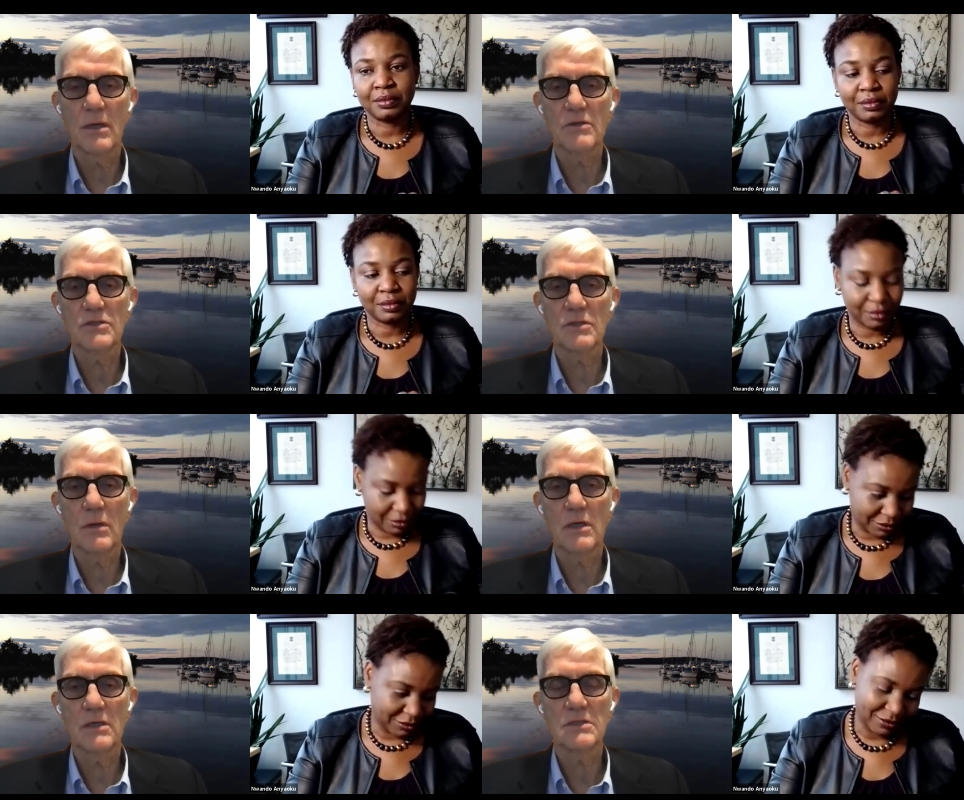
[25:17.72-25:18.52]
Speaker 1: policy
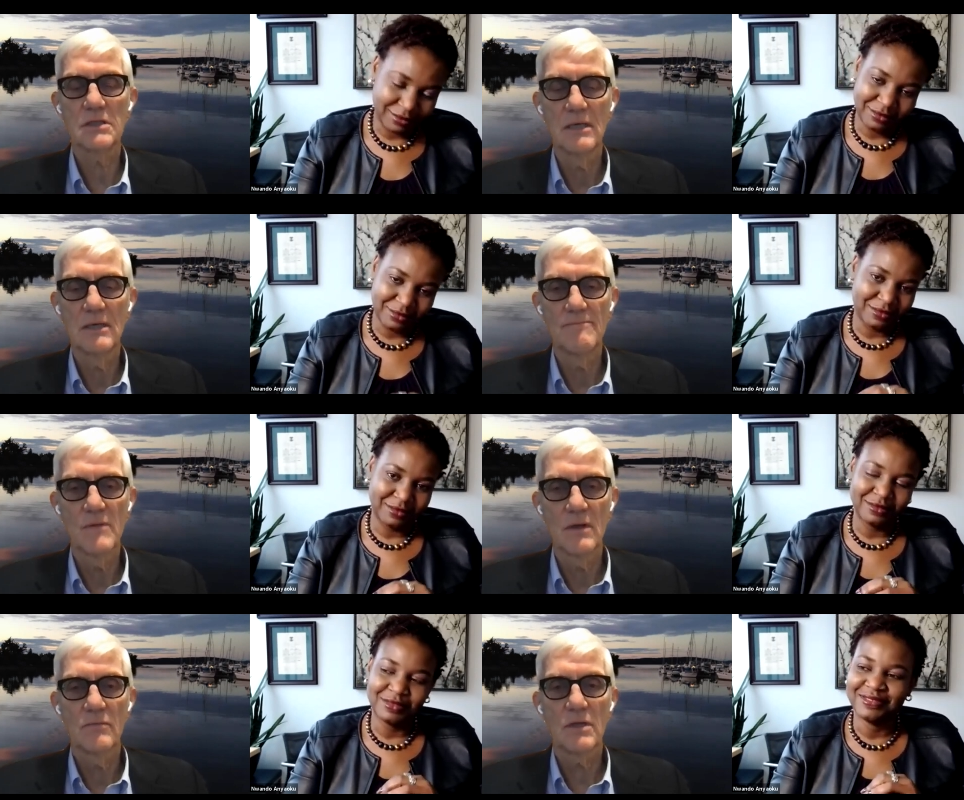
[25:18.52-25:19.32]
wise
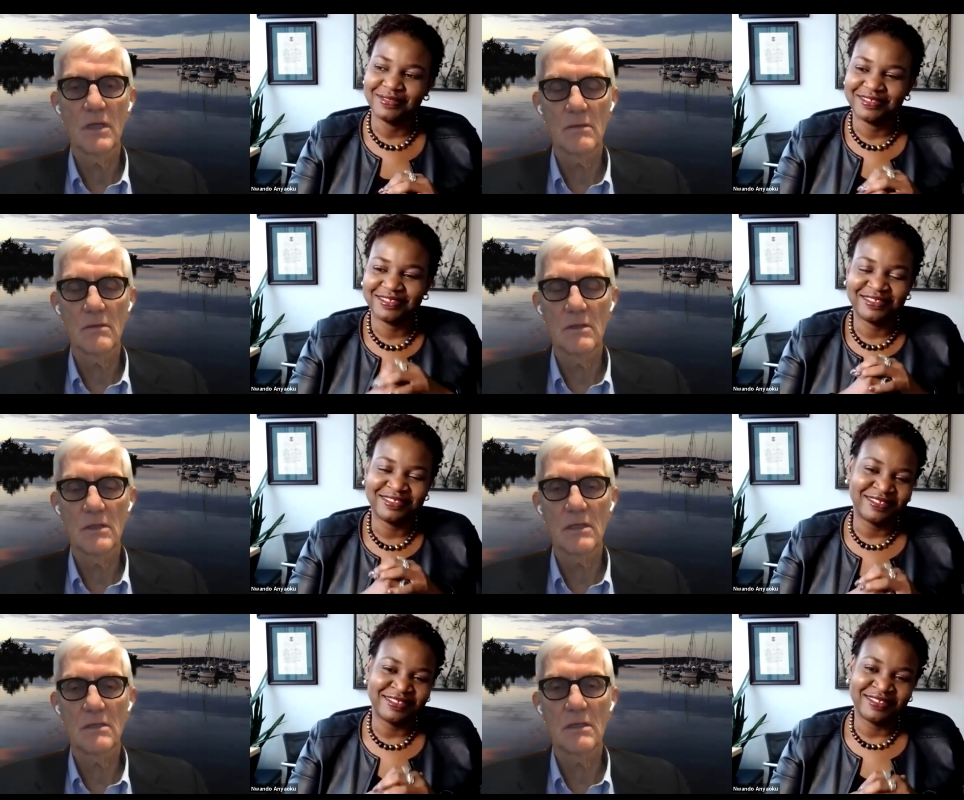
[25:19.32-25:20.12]
that
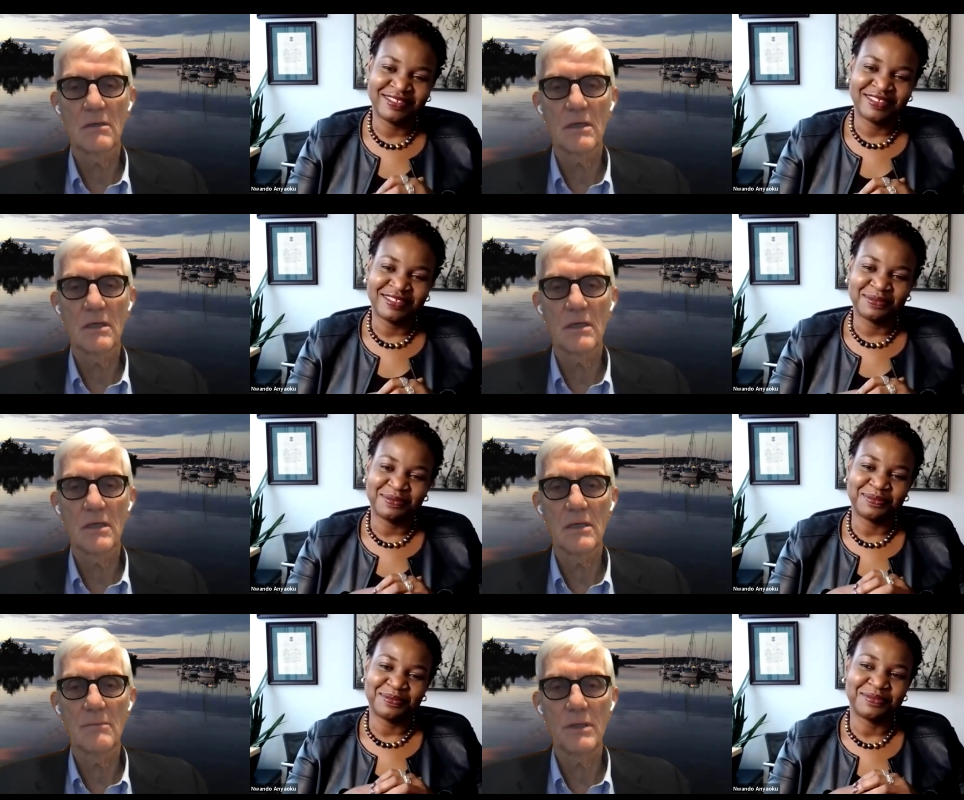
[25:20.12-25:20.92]
that uh,
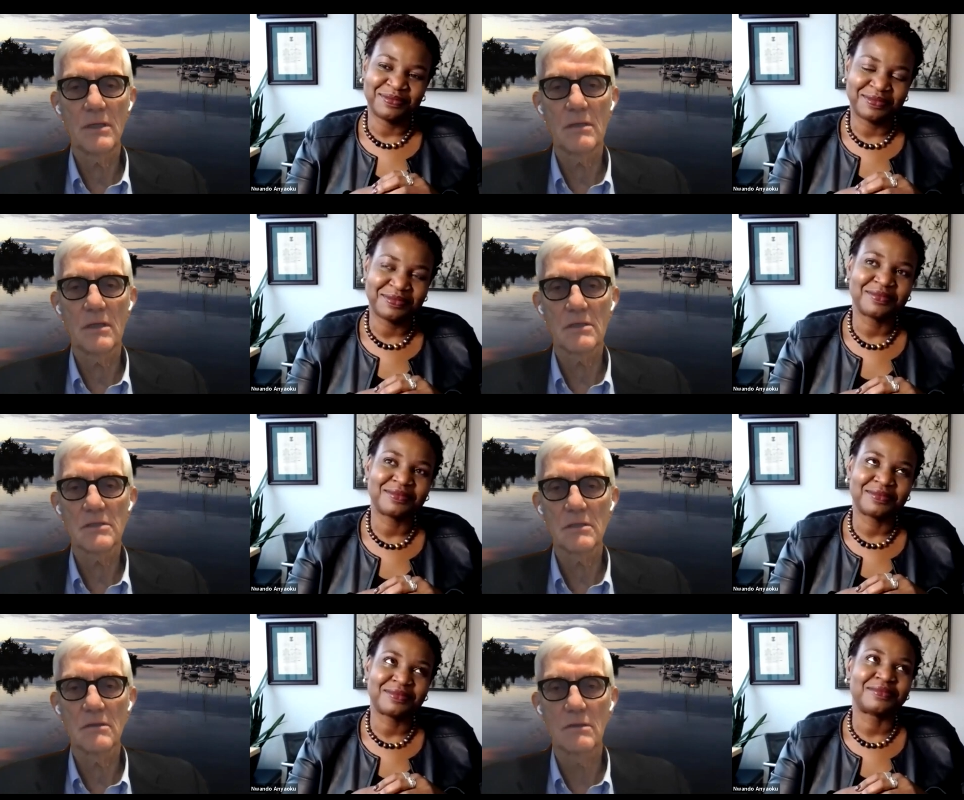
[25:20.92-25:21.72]
impede
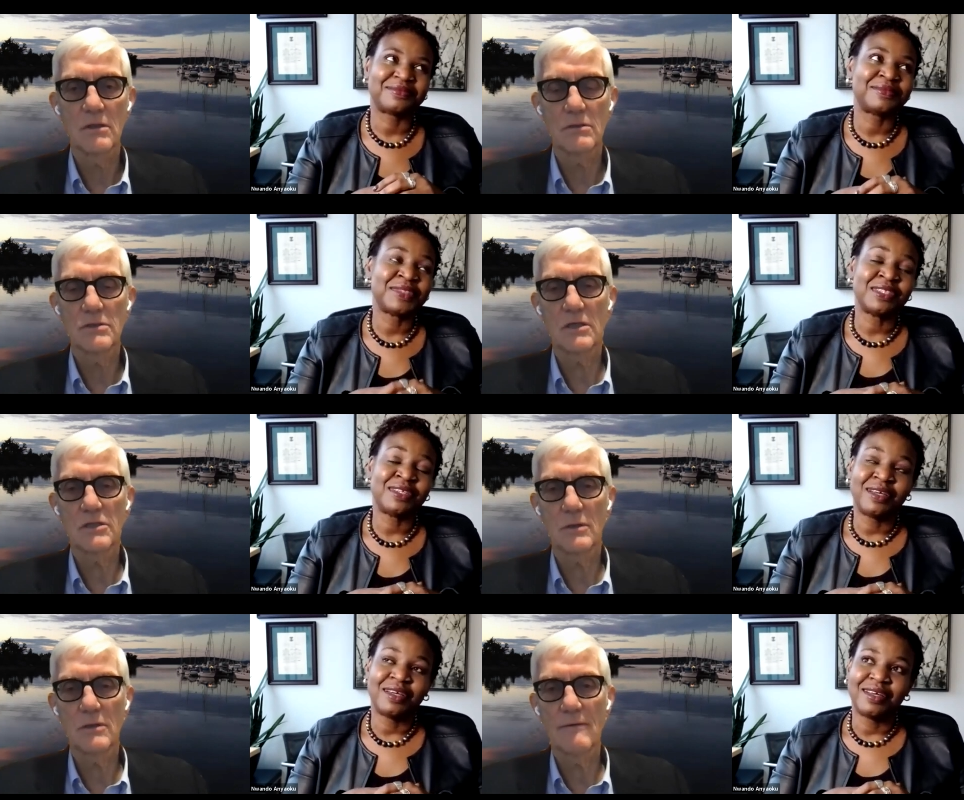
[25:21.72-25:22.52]
things in your
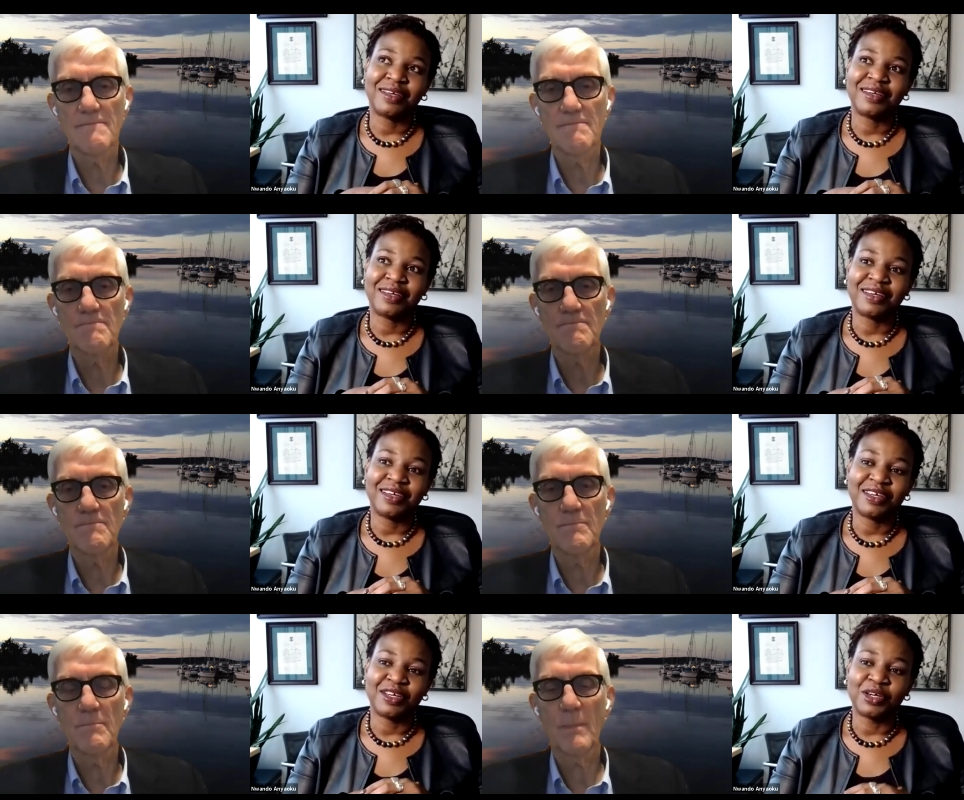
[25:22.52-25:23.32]
judgment?
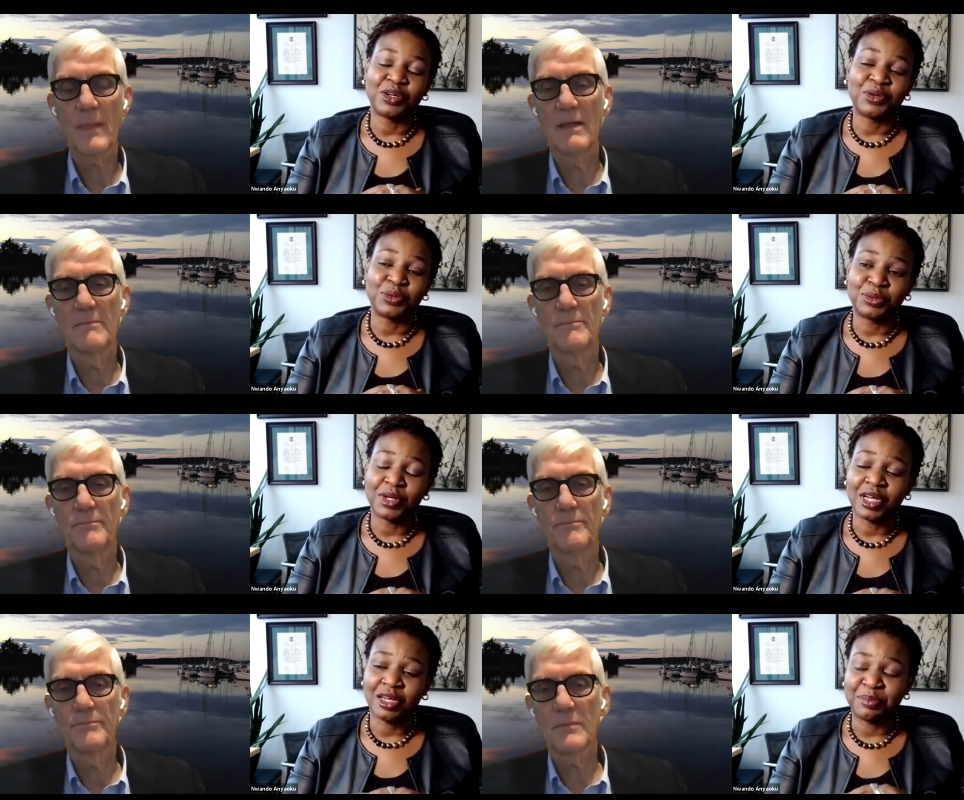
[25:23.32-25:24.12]
Speaker 2: Oh,
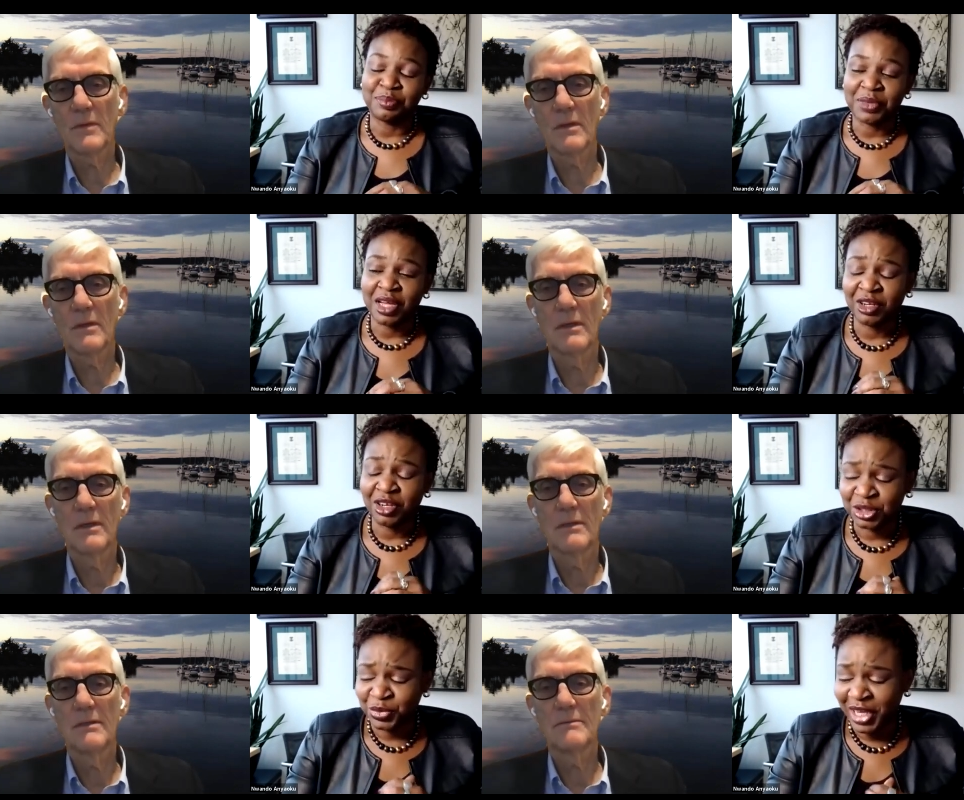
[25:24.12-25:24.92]
um, how
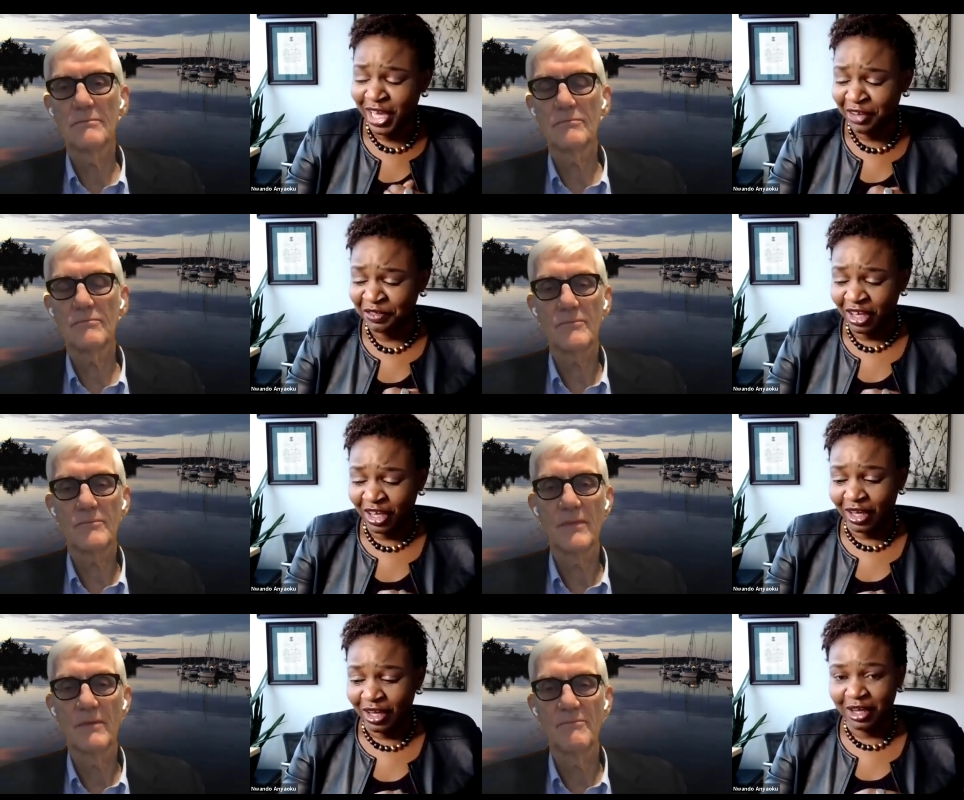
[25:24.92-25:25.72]
long do we have?
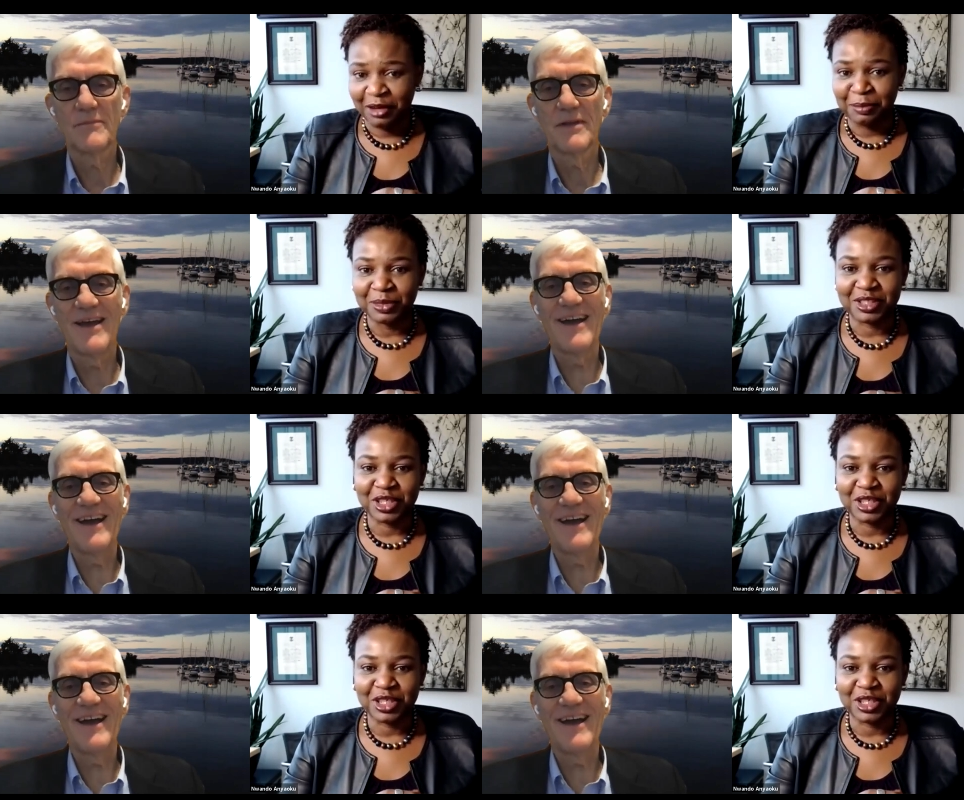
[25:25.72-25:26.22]
Um,